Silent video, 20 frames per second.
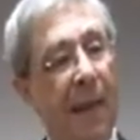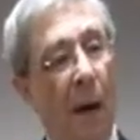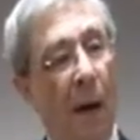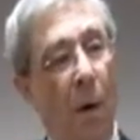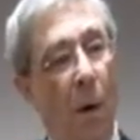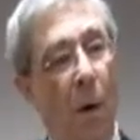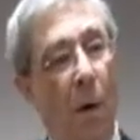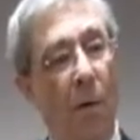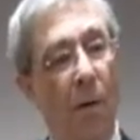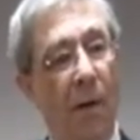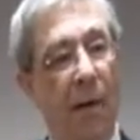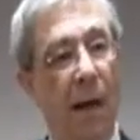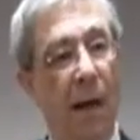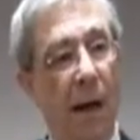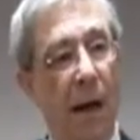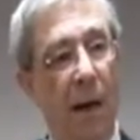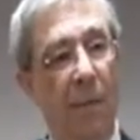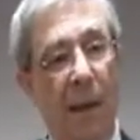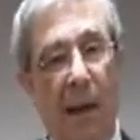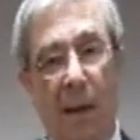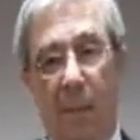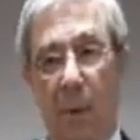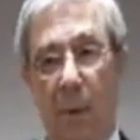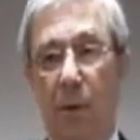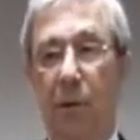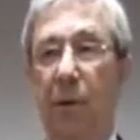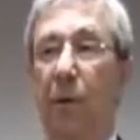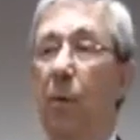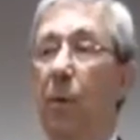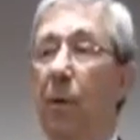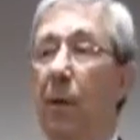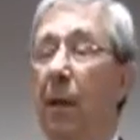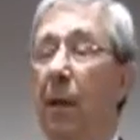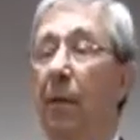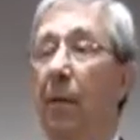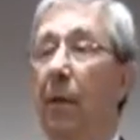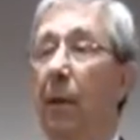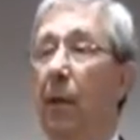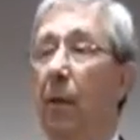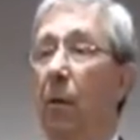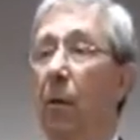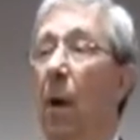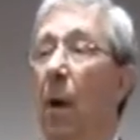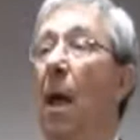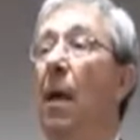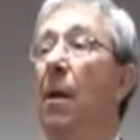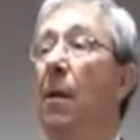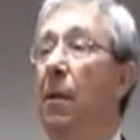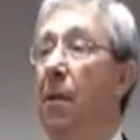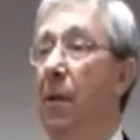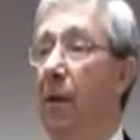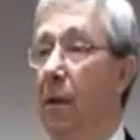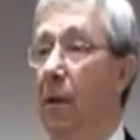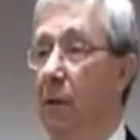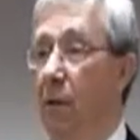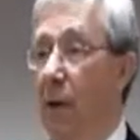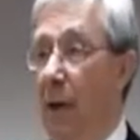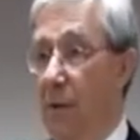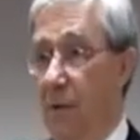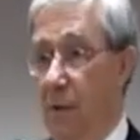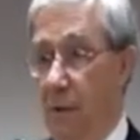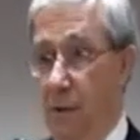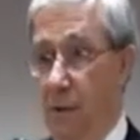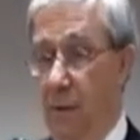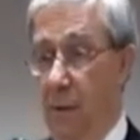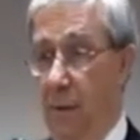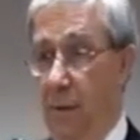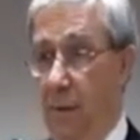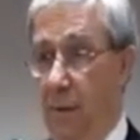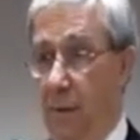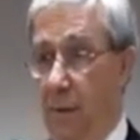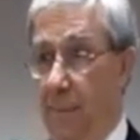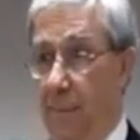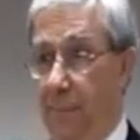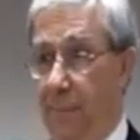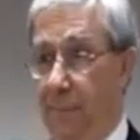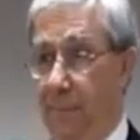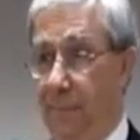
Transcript: Now, all the time, that person was giving you suggestions.